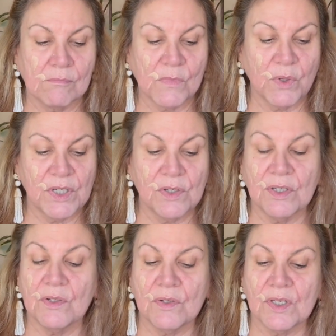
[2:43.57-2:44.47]
I'm going to
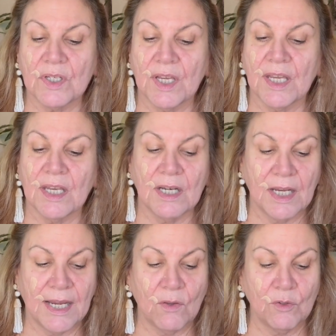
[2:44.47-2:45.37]
use an
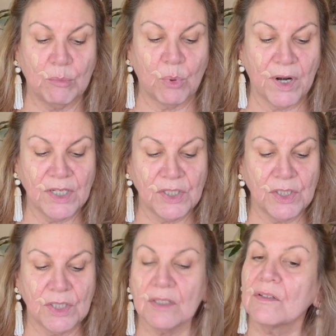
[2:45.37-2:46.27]
angled brush.